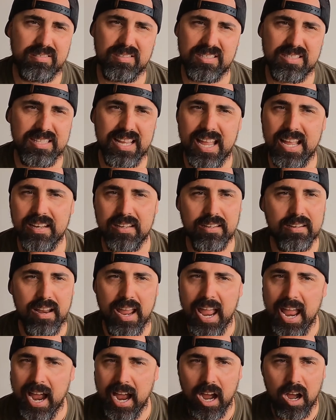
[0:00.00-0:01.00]
standard
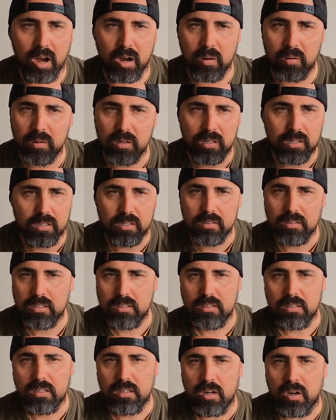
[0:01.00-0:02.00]
owl
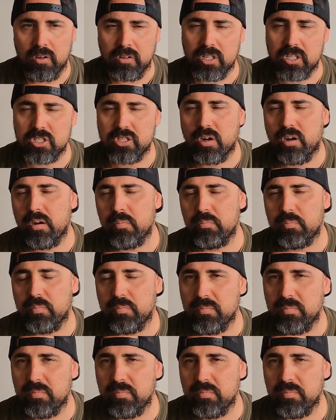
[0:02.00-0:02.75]
on the top